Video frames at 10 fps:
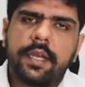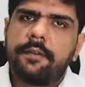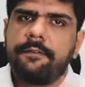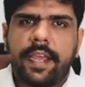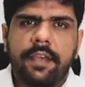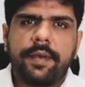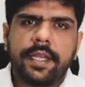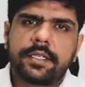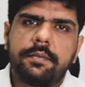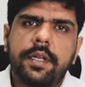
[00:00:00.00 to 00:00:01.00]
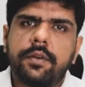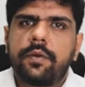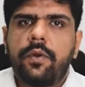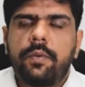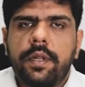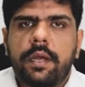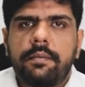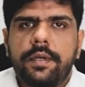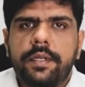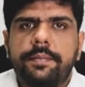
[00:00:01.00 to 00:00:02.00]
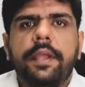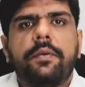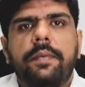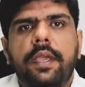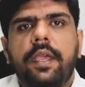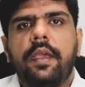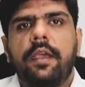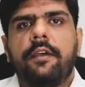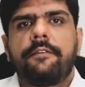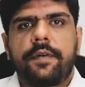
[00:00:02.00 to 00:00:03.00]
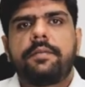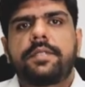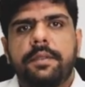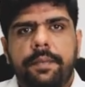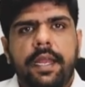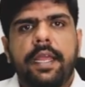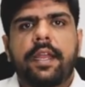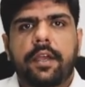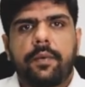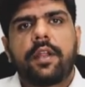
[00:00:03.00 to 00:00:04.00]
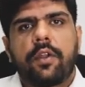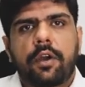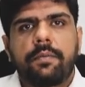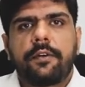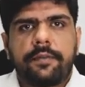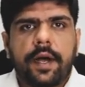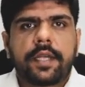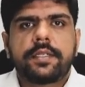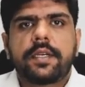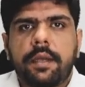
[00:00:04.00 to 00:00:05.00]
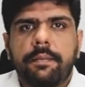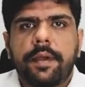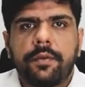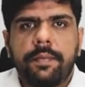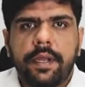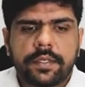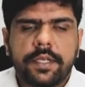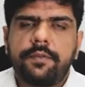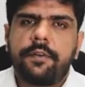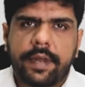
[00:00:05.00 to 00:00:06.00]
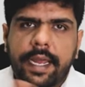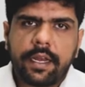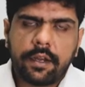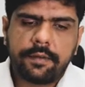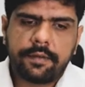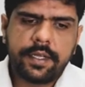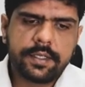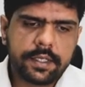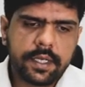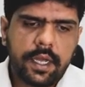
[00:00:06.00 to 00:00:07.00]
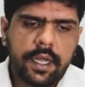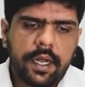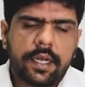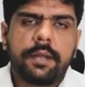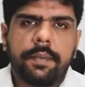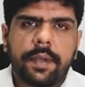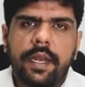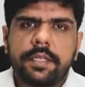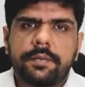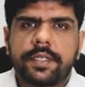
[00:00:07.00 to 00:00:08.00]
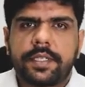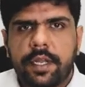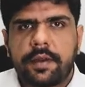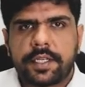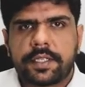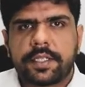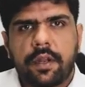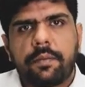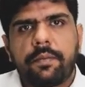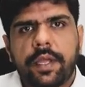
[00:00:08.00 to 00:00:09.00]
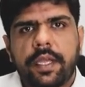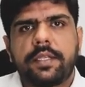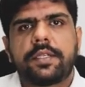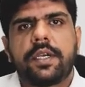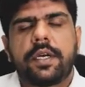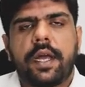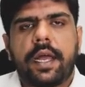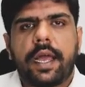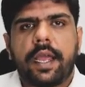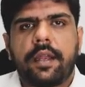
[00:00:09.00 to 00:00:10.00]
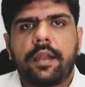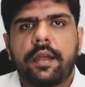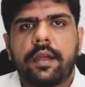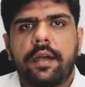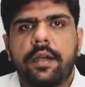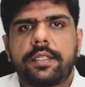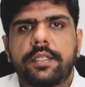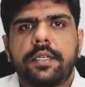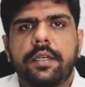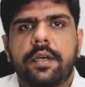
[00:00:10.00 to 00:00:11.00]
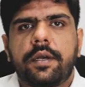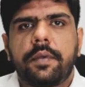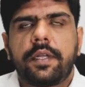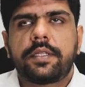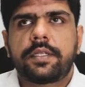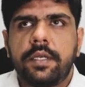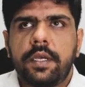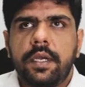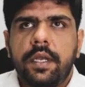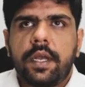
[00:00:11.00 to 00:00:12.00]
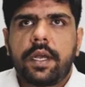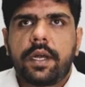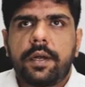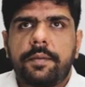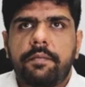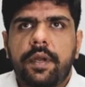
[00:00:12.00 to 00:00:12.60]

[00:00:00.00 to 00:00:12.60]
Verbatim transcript: Very, very similar to global numbers, B2B firms typically get acquired a lot more faster compared to B2C for a variety of reasons. Typically, it's because integrations are a lot more easier and uh, it's uh, it's um,